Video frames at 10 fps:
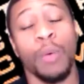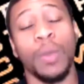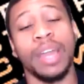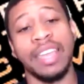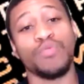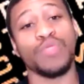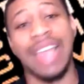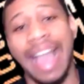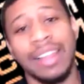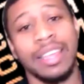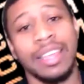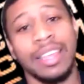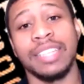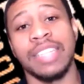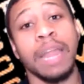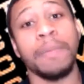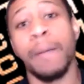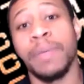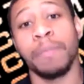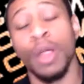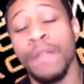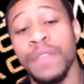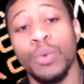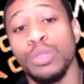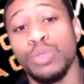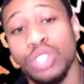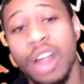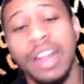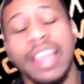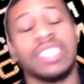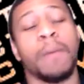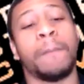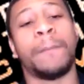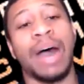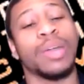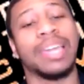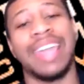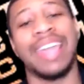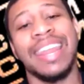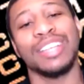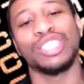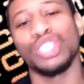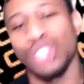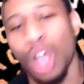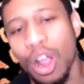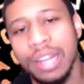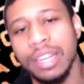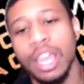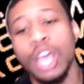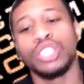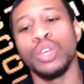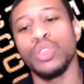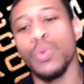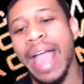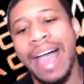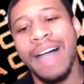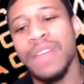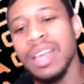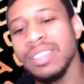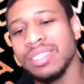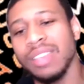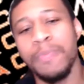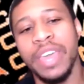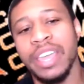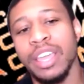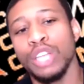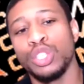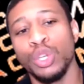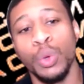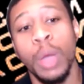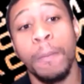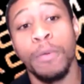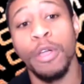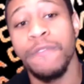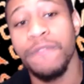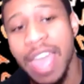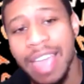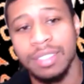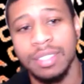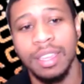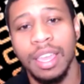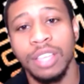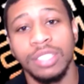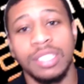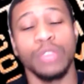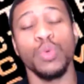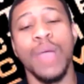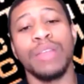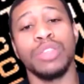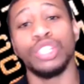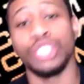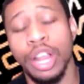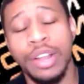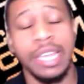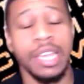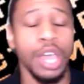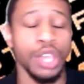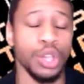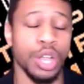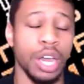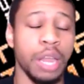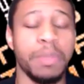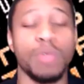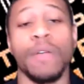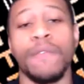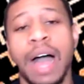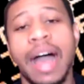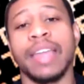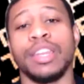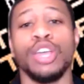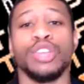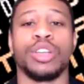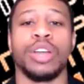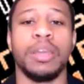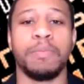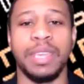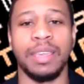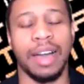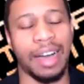when in reality, it's not about being perfect when you start. It's about getting started so you have something to perfect. See, throughout the journey, you're going to be refined. You're going to be,